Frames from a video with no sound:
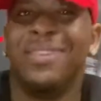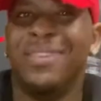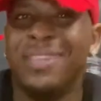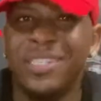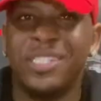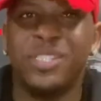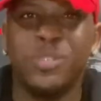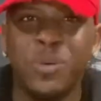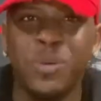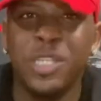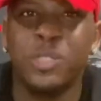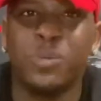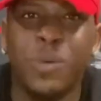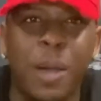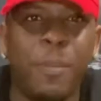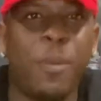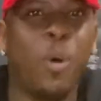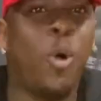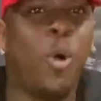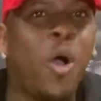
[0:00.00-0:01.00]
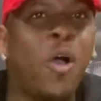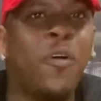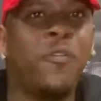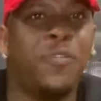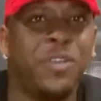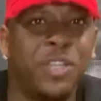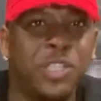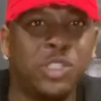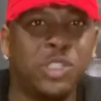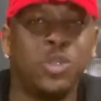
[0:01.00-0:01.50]
This is the reason why I'm
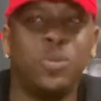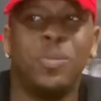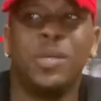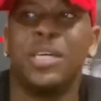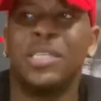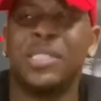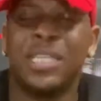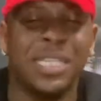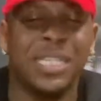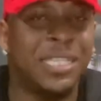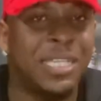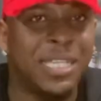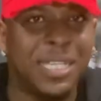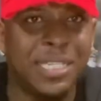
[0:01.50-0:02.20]
offering this too, because at the end of